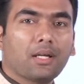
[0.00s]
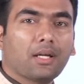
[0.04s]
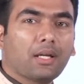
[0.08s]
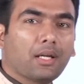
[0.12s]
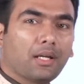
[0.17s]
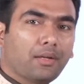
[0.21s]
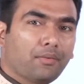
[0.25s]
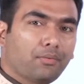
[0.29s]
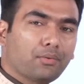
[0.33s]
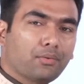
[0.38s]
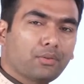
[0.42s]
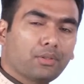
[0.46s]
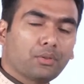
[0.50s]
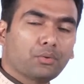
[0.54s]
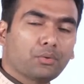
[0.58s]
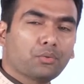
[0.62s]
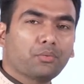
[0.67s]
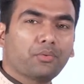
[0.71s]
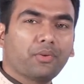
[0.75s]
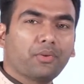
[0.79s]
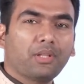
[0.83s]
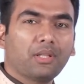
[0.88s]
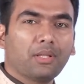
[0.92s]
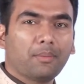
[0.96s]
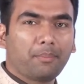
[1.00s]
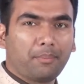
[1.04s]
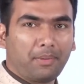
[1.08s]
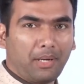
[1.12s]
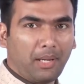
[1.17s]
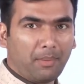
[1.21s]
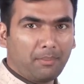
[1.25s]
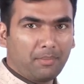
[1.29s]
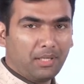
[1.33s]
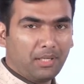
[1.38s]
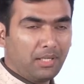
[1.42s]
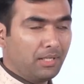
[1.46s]
If you win the
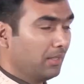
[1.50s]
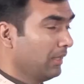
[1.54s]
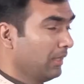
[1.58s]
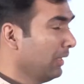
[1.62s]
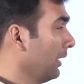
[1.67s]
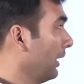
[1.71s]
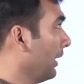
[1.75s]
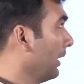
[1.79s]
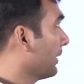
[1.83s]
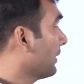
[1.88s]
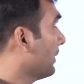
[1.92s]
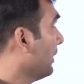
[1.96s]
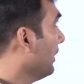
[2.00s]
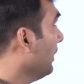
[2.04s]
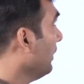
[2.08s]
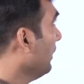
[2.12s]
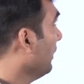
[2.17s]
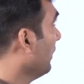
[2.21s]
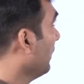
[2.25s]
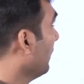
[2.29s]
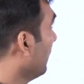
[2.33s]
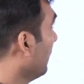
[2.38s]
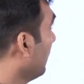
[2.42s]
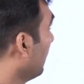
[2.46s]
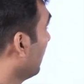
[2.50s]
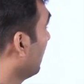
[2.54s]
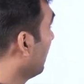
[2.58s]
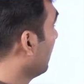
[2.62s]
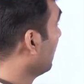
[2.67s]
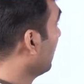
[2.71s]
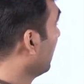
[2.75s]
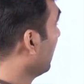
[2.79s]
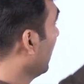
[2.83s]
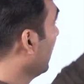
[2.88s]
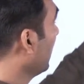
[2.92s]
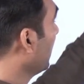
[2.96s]
primary election,
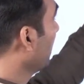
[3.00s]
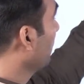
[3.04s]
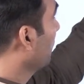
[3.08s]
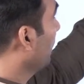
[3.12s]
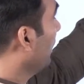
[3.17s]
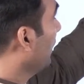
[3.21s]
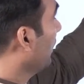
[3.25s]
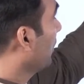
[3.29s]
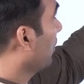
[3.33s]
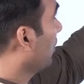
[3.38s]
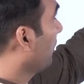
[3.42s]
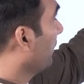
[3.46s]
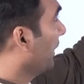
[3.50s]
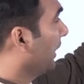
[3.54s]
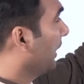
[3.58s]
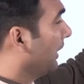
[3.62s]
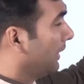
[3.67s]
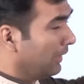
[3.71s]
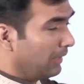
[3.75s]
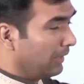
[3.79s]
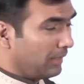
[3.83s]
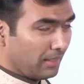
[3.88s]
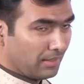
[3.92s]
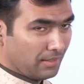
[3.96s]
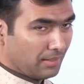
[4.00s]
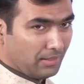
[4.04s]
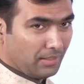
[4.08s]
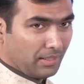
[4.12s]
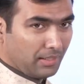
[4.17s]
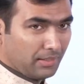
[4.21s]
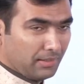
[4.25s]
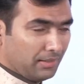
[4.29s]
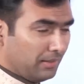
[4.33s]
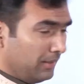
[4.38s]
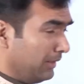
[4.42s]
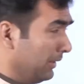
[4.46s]
then you are nominated as a
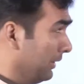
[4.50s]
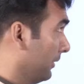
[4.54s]
candidate.